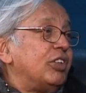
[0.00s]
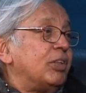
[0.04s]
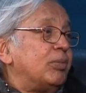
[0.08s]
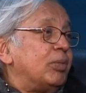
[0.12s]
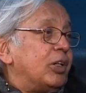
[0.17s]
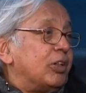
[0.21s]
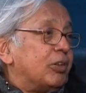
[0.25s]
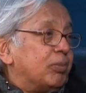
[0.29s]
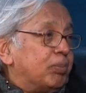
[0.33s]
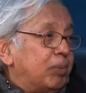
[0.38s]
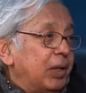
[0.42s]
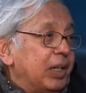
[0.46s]

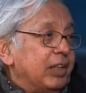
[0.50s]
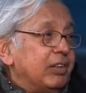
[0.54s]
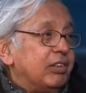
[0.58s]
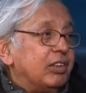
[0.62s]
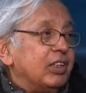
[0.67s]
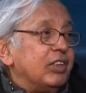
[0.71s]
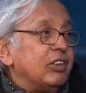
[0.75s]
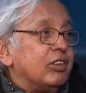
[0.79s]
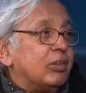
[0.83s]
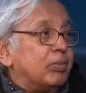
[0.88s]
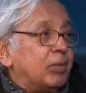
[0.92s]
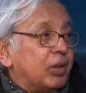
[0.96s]
about
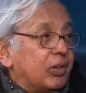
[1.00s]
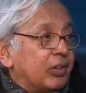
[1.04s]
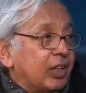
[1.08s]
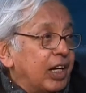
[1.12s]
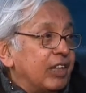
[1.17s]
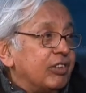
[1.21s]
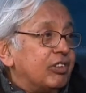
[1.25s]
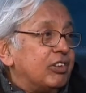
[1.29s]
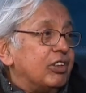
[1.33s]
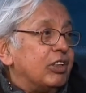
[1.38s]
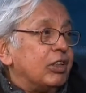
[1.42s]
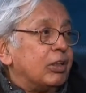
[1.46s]
painters, about
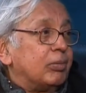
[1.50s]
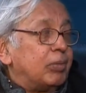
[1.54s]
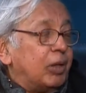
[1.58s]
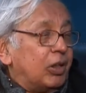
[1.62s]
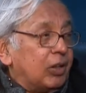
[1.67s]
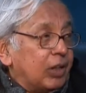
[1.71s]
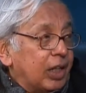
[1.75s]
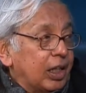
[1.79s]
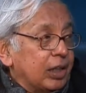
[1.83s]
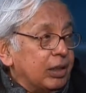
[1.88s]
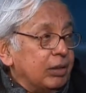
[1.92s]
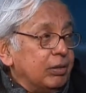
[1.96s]
dancers, about
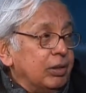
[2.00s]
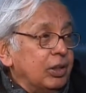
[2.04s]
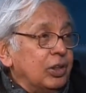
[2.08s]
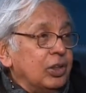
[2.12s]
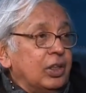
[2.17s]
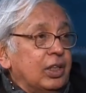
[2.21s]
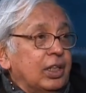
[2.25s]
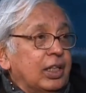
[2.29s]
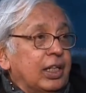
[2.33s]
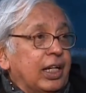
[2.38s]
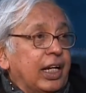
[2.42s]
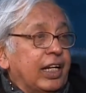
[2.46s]
other,
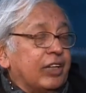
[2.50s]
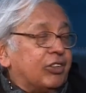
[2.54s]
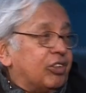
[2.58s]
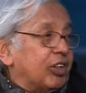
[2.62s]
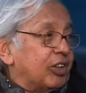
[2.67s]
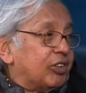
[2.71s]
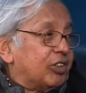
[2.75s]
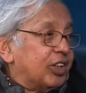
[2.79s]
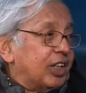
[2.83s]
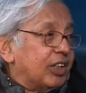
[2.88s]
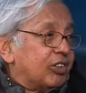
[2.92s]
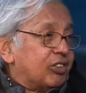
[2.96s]

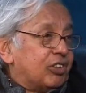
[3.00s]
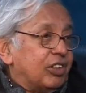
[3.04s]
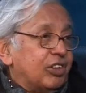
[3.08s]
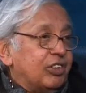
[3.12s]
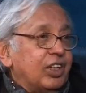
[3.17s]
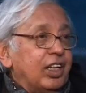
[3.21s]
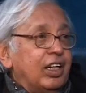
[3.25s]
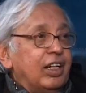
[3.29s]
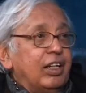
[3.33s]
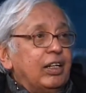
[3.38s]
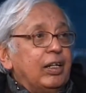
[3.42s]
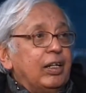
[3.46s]
etc., etc.